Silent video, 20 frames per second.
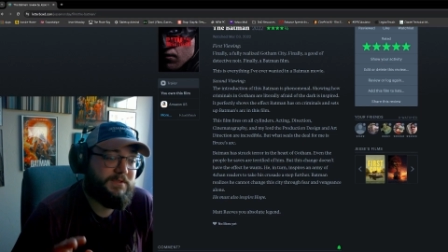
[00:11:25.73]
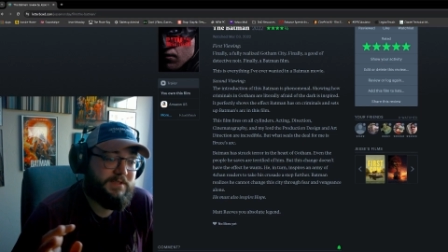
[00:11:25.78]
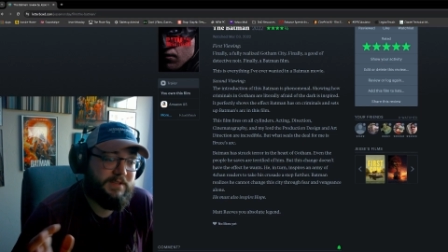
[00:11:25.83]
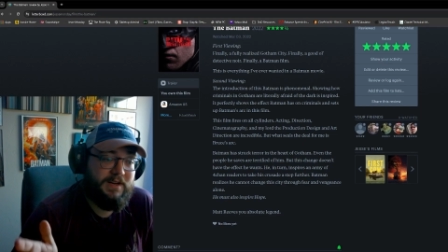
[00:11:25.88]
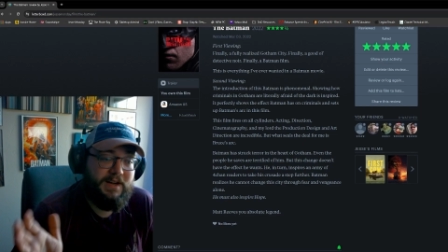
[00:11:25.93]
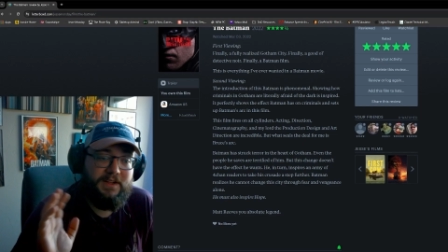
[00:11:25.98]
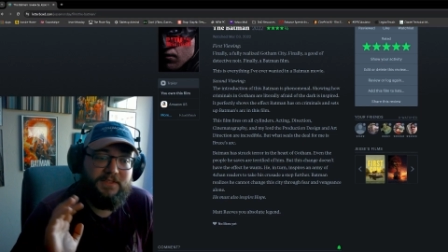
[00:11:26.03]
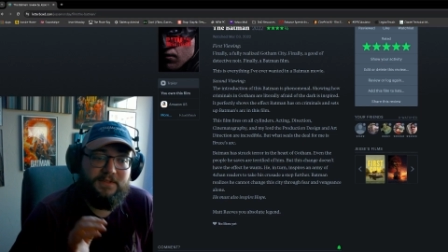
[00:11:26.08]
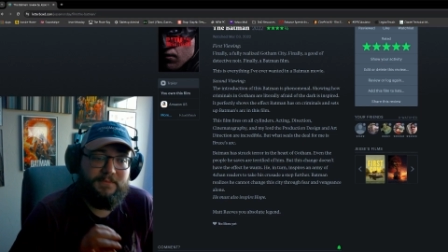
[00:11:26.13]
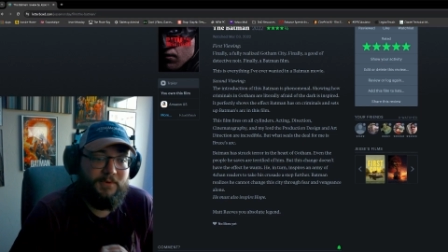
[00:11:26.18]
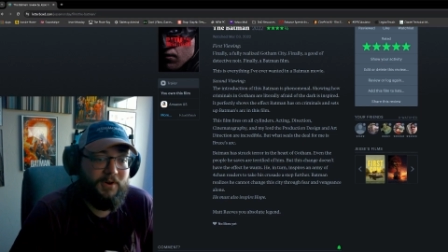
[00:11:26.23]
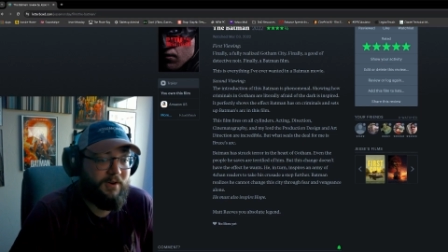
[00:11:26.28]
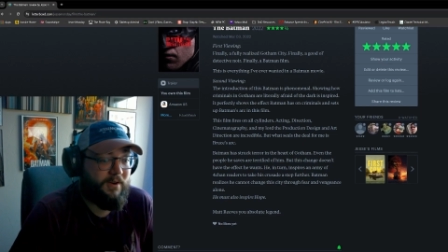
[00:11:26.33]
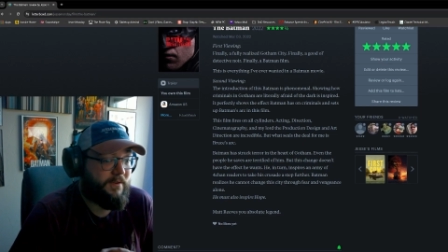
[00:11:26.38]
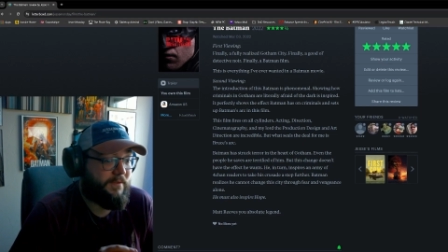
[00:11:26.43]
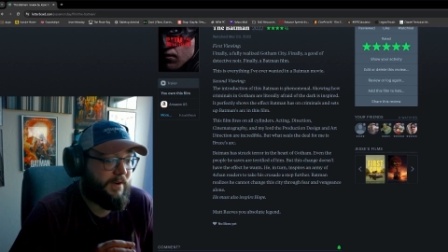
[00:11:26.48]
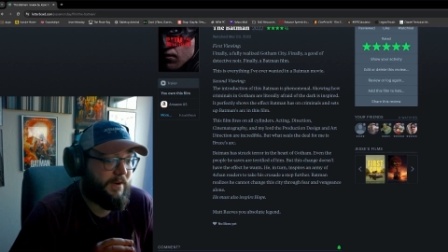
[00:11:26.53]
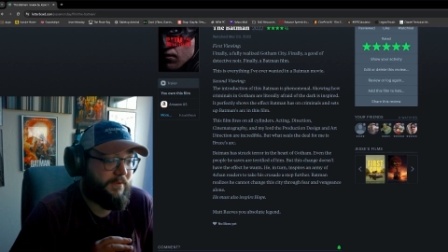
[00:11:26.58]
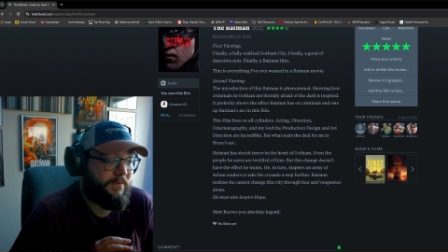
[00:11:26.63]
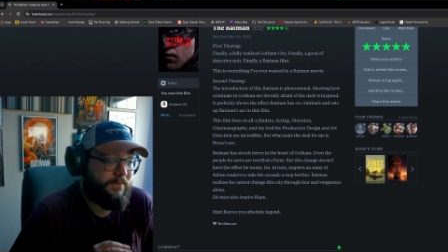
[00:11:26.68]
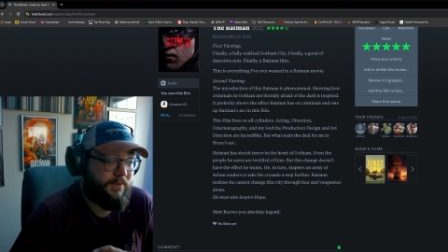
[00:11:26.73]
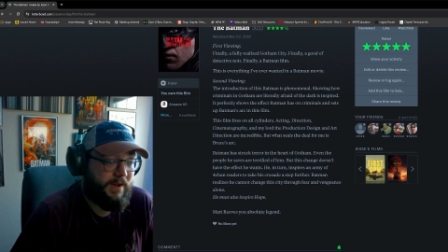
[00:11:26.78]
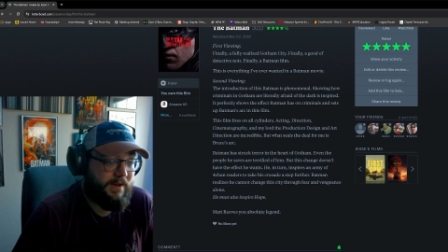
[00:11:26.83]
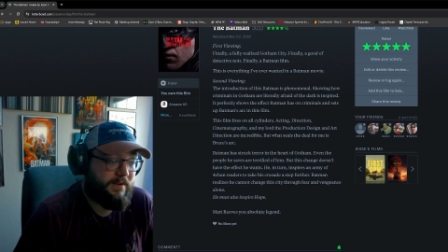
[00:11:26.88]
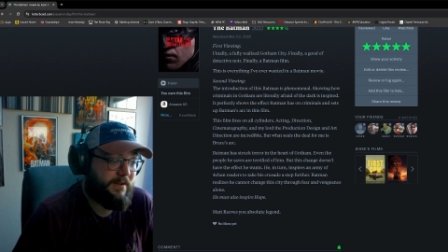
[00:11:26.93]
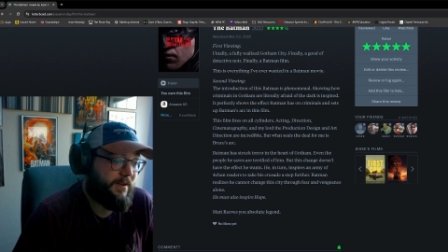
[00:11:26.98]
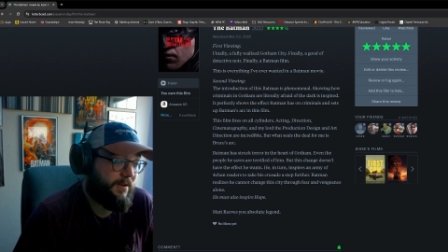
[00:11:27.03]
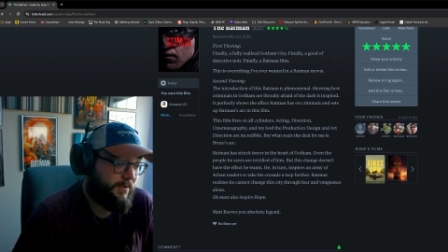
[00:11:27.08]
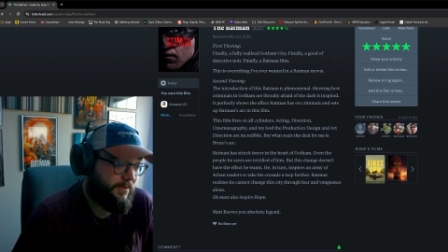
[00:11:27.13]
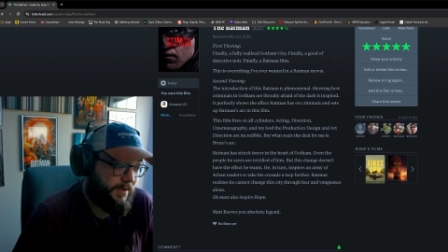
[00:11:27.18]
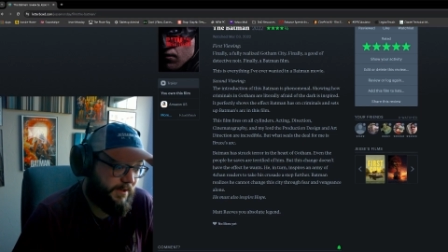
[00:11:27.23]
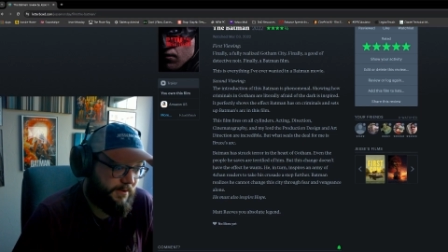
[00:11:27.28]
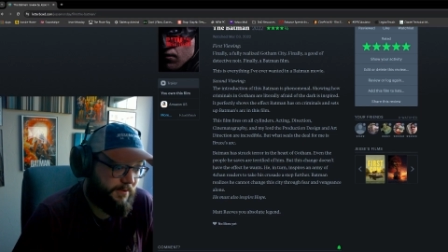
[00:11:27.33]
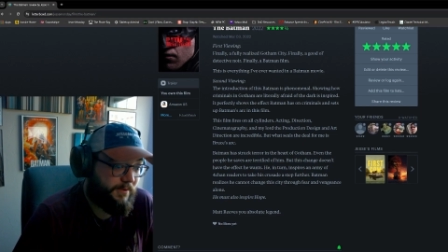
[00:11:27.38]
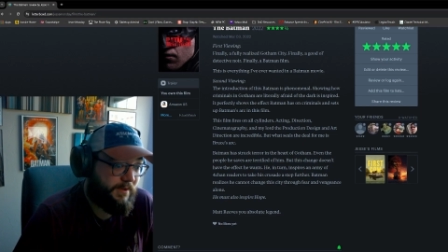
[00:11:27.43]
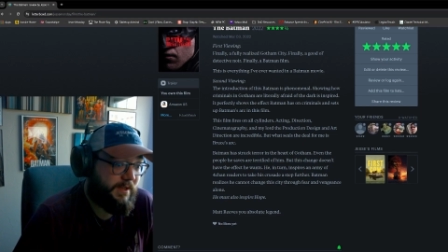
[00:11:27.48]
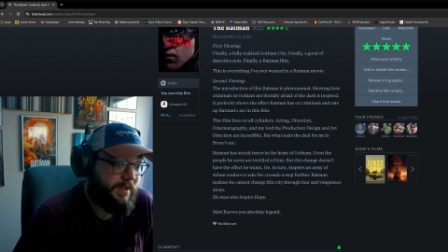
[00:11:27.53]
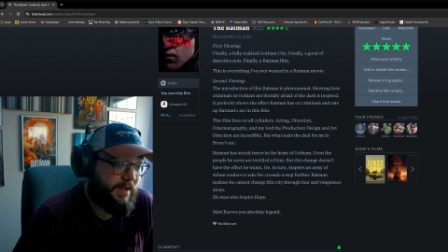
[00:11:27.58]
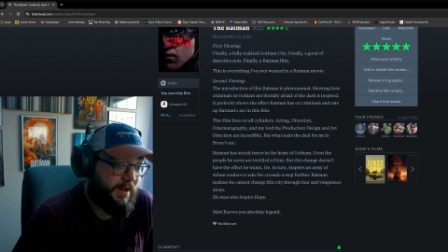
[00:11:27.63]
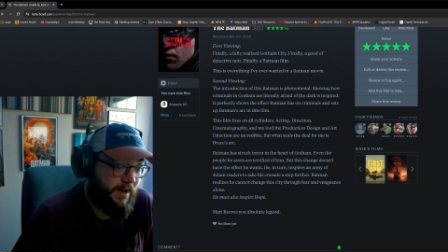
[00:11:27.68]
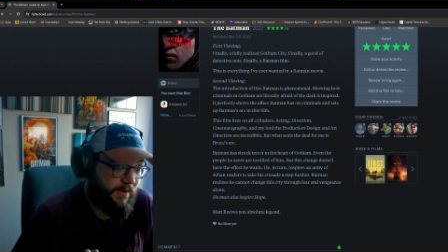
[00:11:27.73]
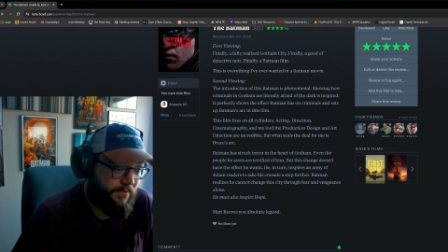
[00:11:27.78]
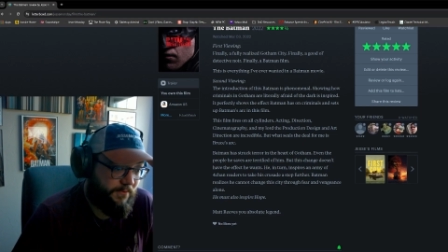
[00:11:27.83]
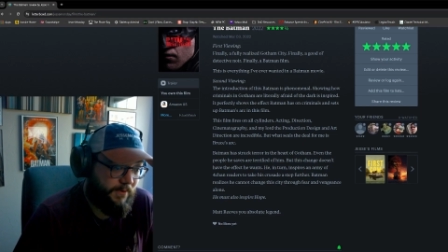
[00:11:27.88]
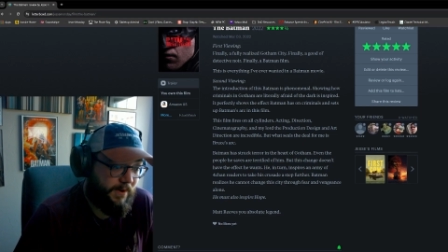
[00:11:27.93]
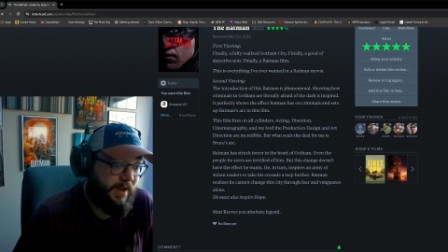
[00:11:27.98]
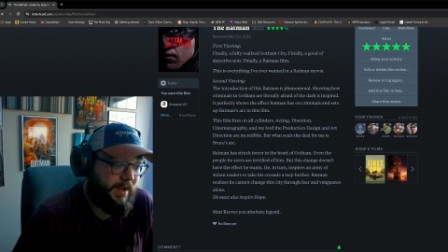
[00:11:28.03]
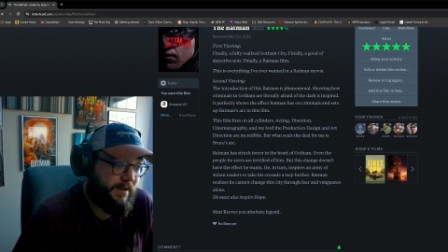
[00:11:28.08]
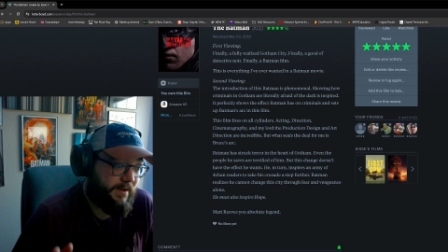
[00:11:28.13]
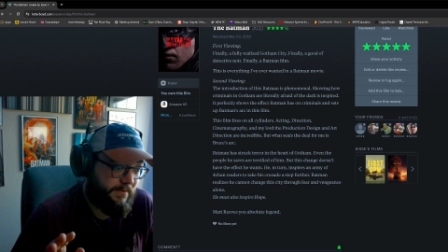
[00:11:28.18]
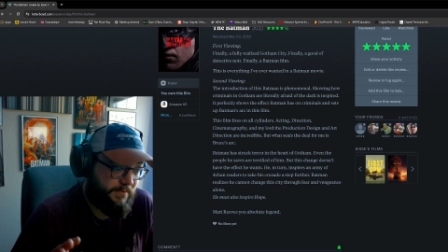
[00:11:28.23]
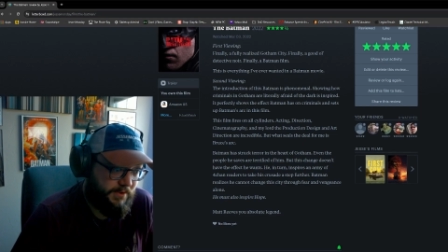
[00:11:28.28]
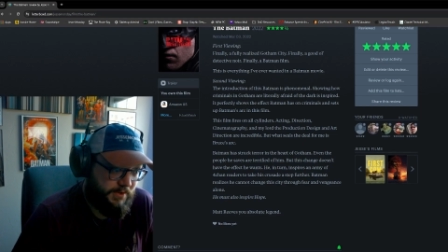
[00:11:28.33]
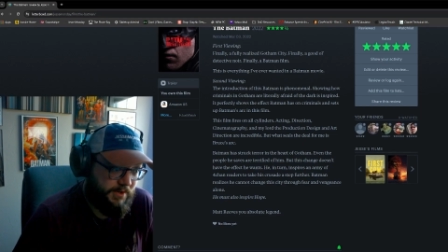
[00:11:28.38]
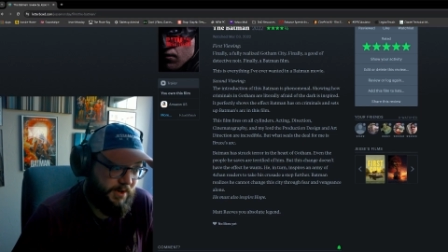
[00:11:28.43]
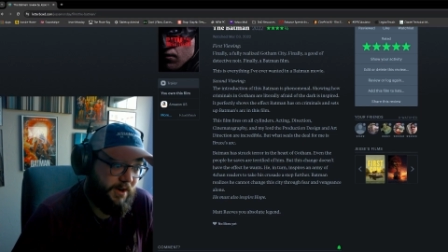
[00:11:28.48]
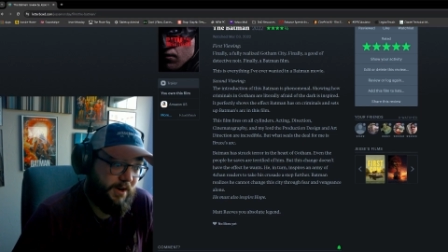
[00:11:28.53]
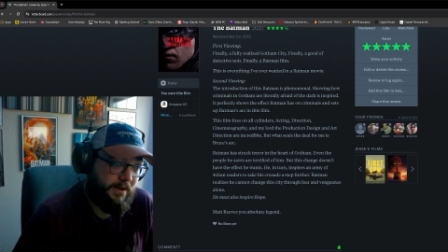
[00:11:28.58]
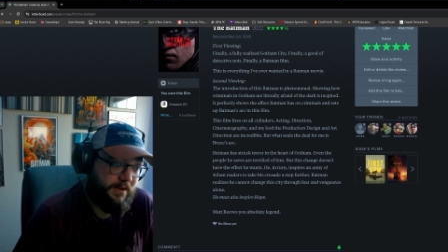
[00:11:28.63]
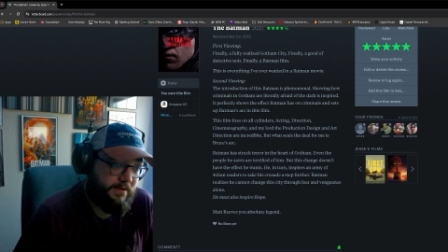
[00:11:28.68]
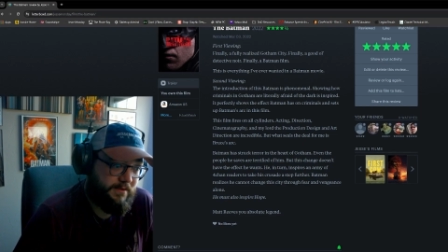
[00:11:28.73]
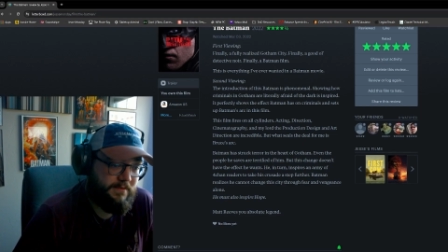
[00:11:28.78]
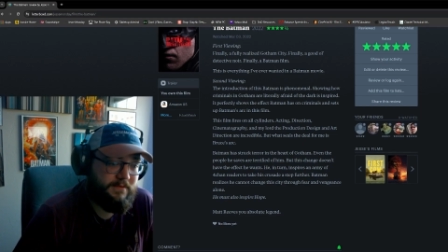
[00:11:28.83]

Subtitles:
in Gotham are literally afraid of the dark.